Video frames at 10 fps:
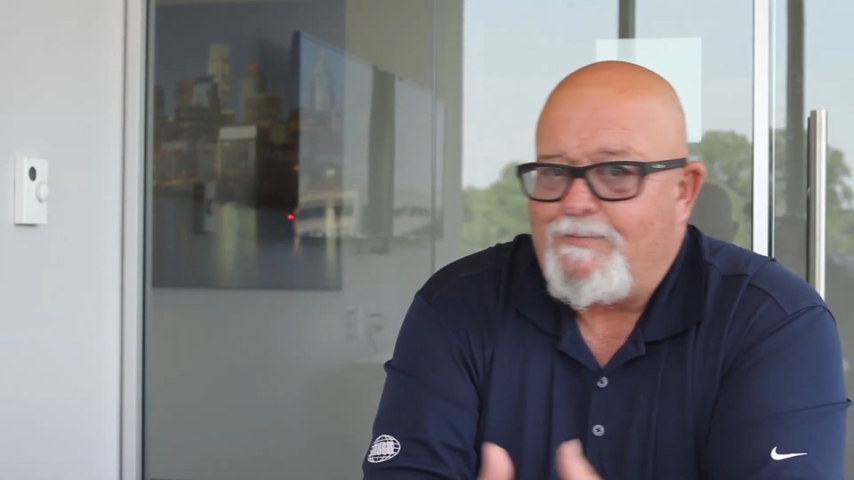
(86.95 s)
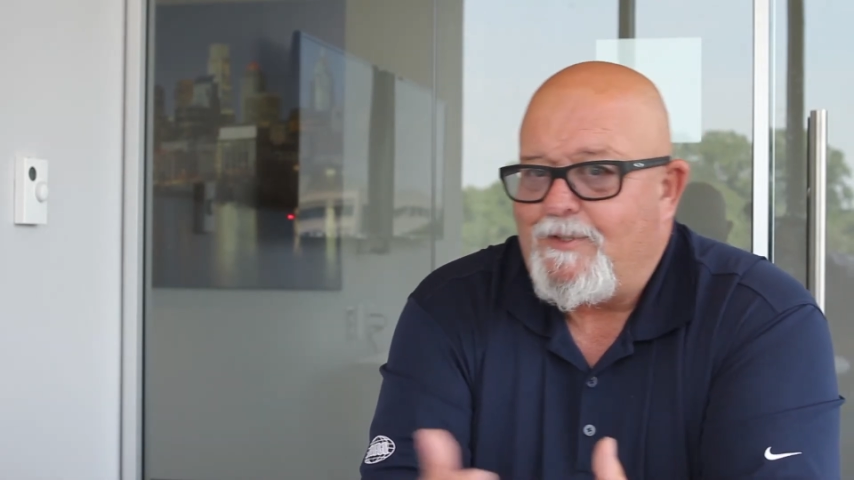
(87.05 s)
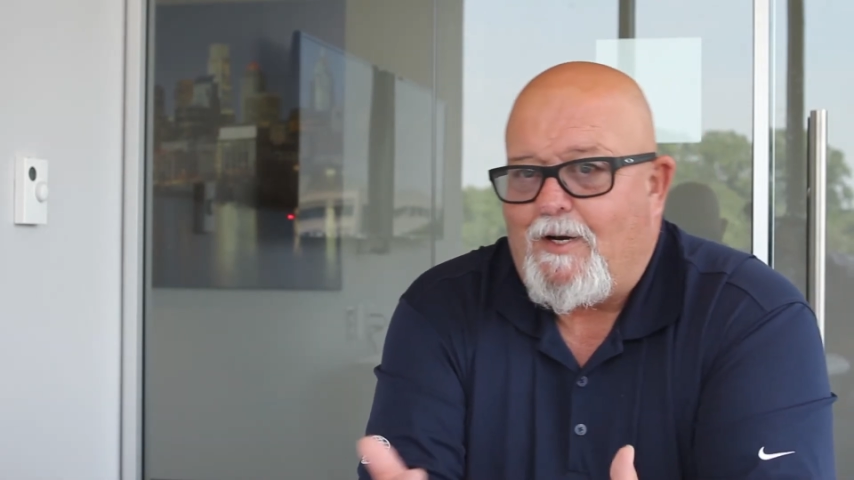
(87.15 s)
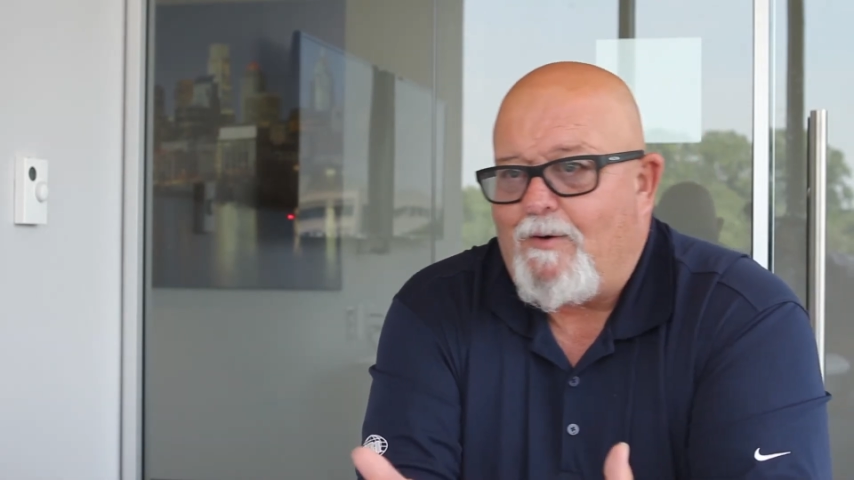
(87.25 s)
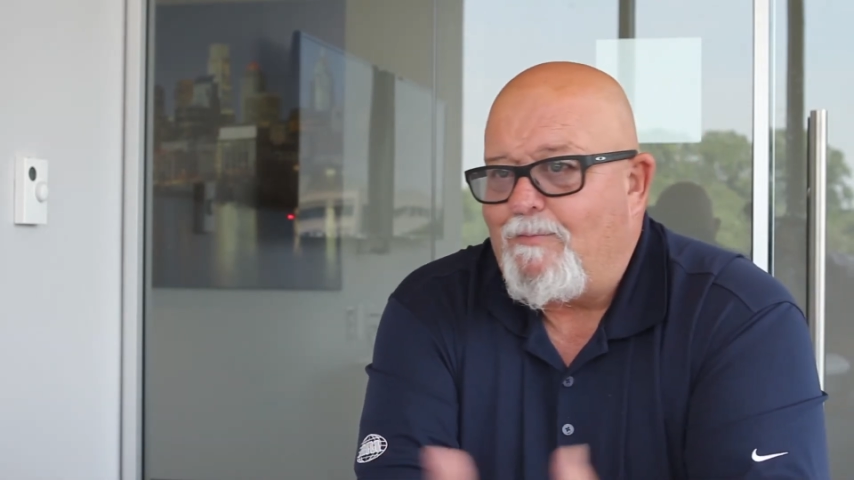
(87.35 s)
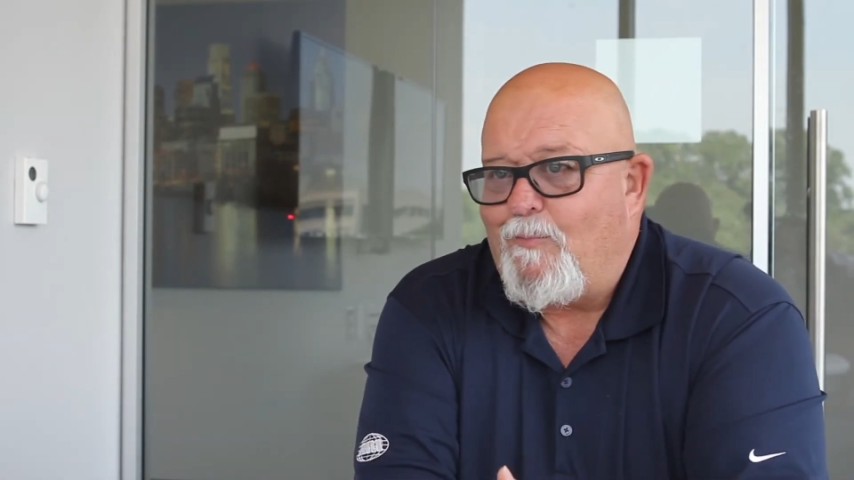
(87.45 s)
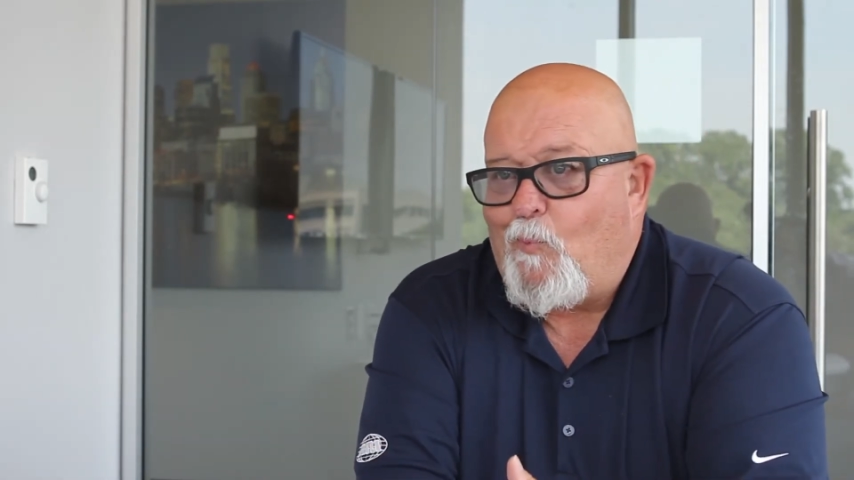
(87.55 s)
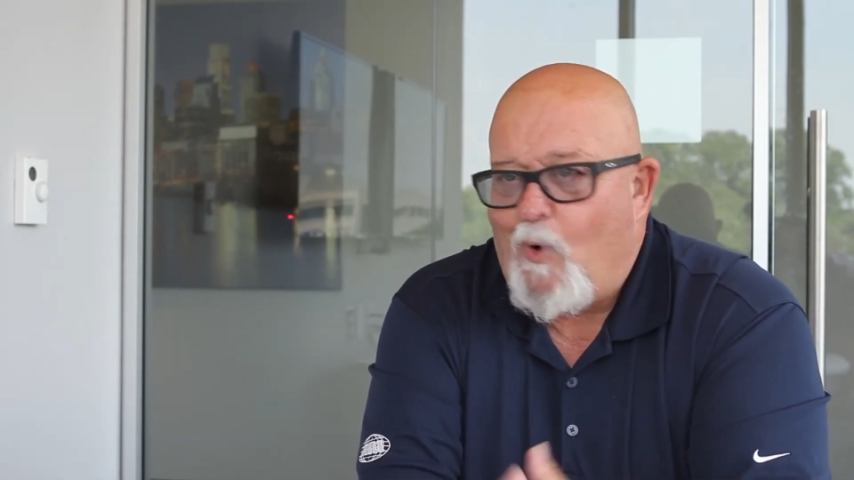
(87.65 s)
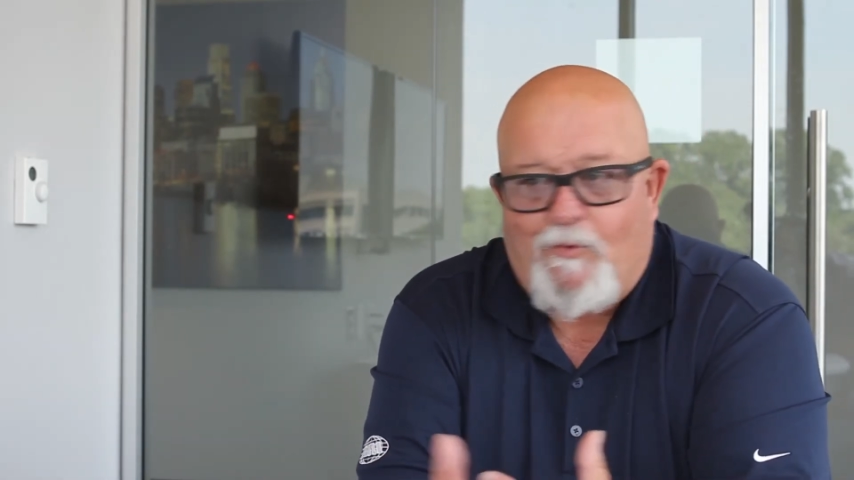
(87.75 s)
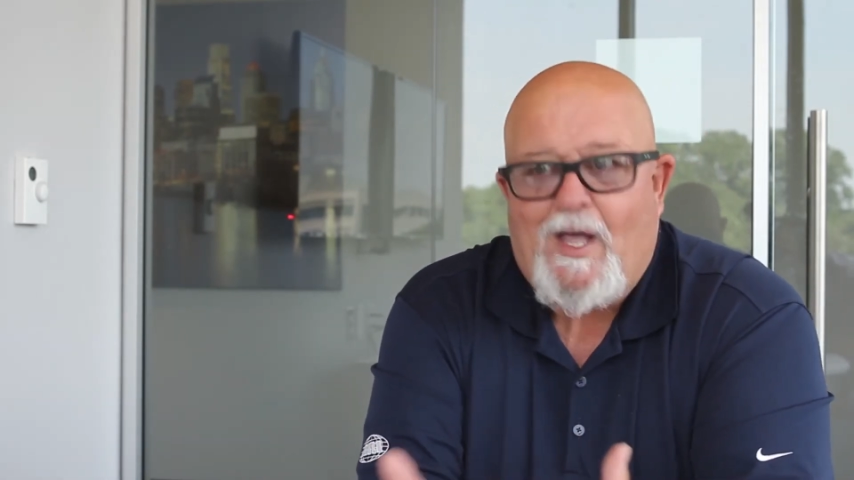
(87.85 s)
you know,
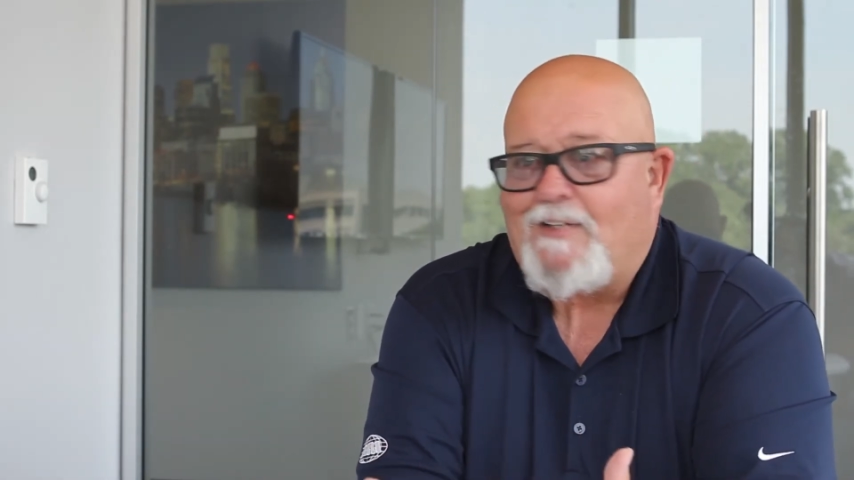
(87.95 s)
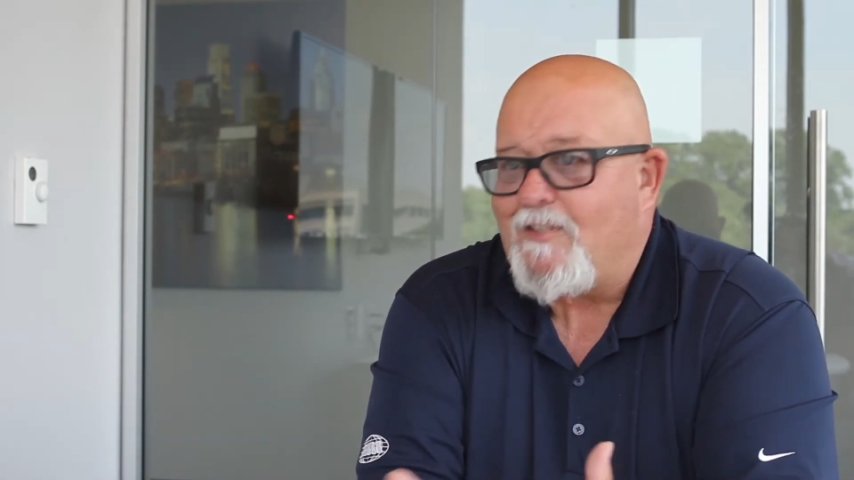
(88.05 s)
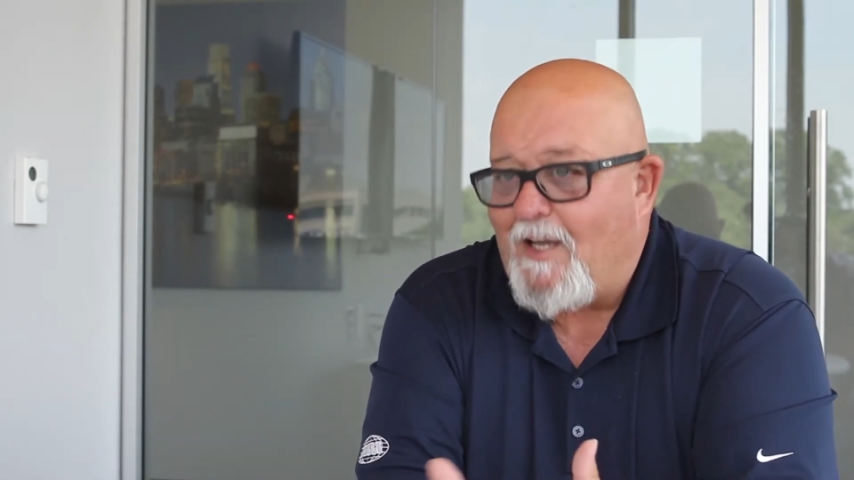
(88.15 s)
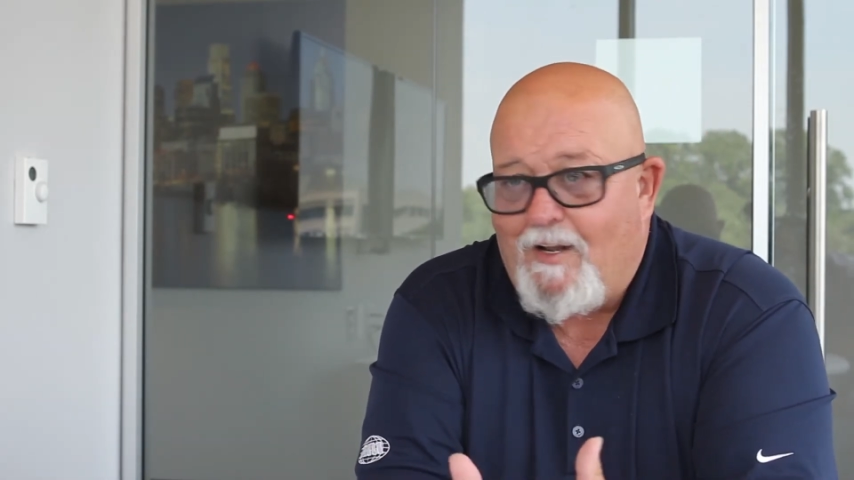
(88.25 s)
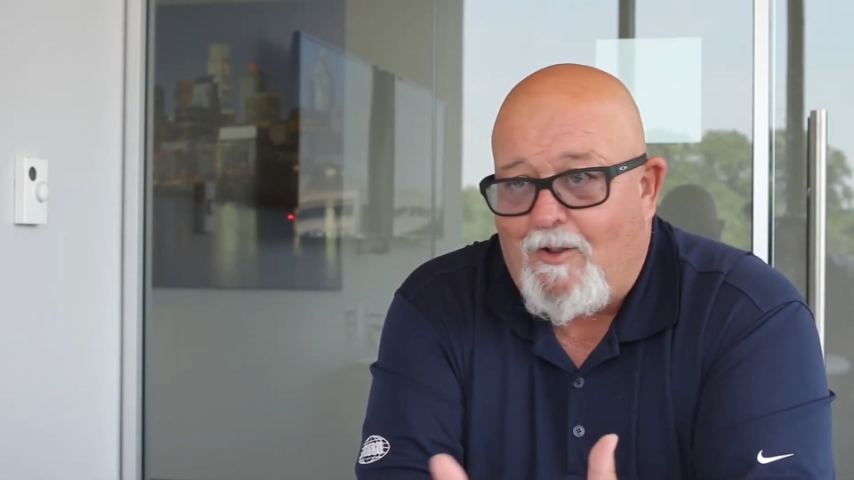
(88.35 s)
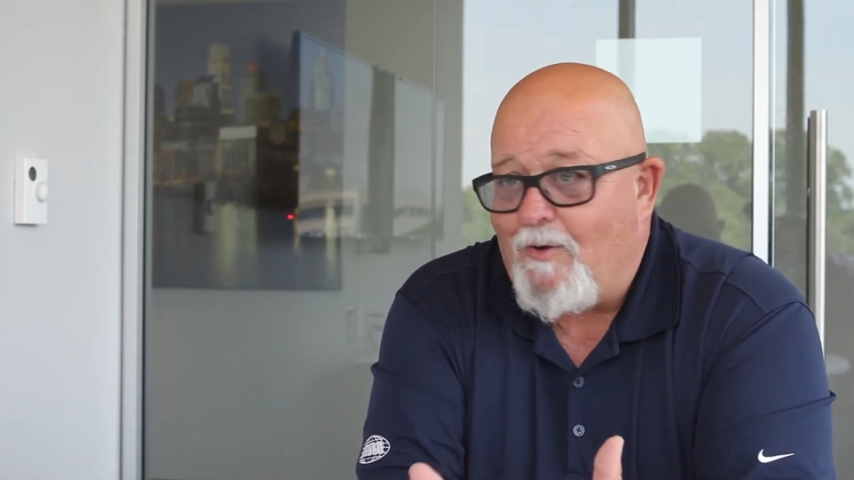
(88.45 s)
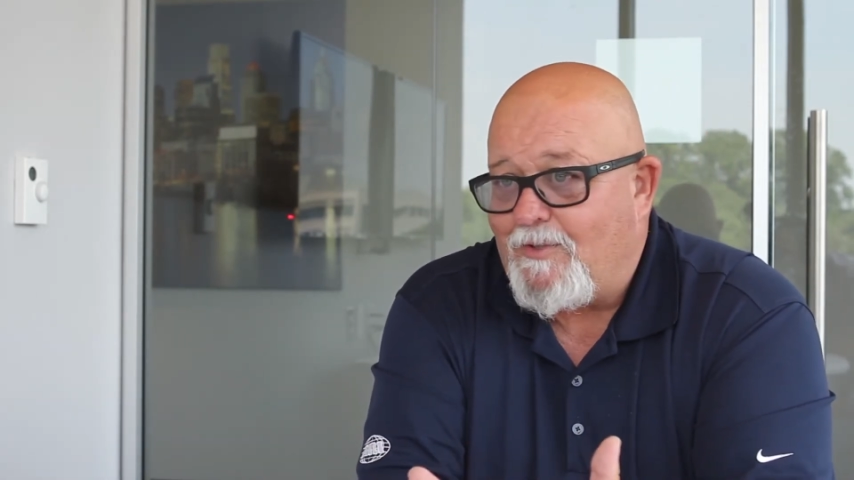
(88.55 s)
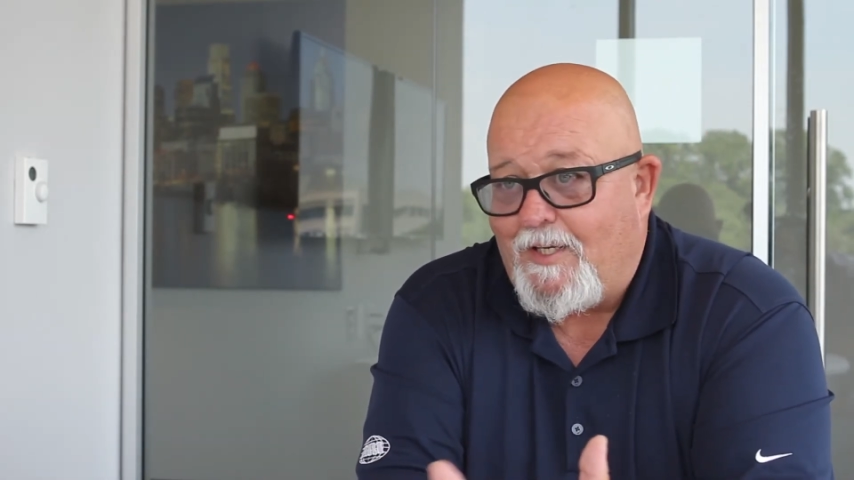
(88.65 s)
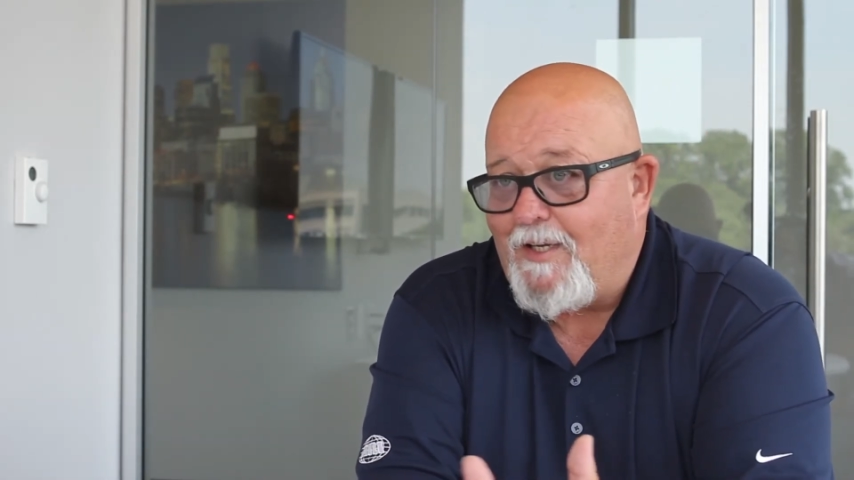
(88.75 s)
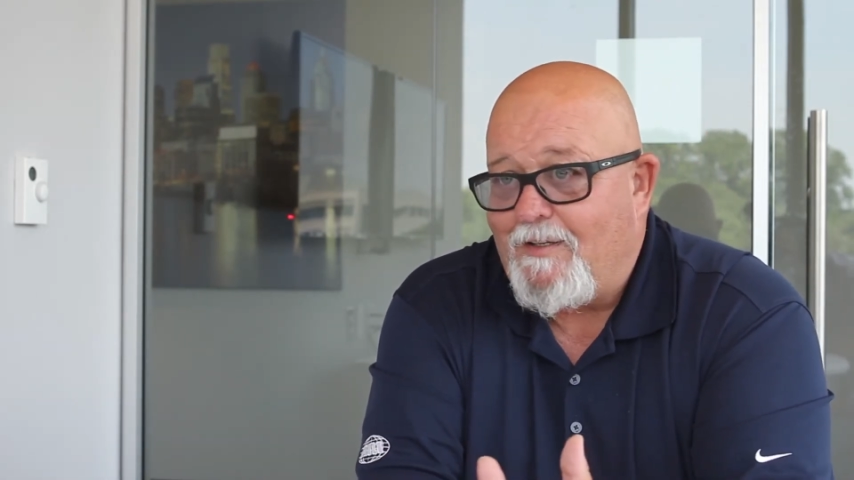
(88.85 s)
will not say hello
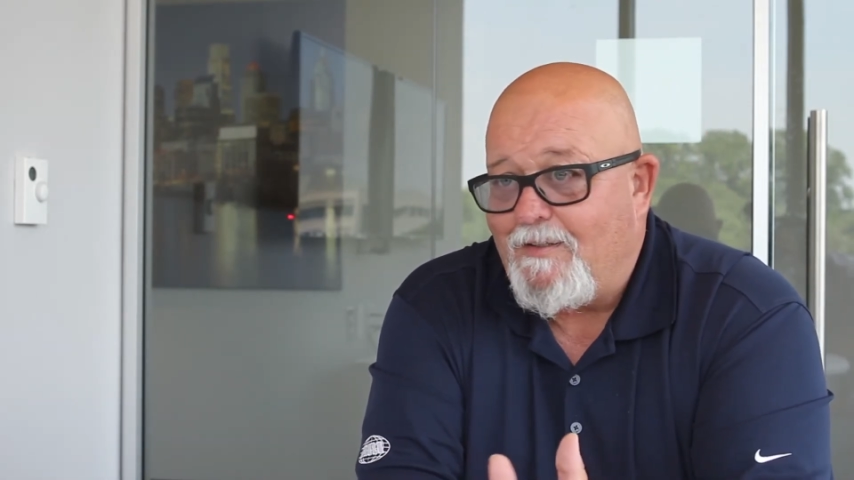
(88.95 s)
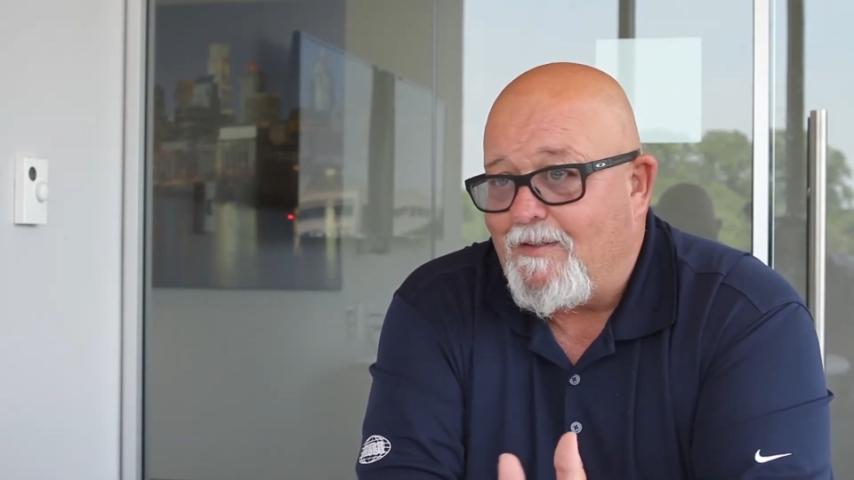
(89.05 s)
to you.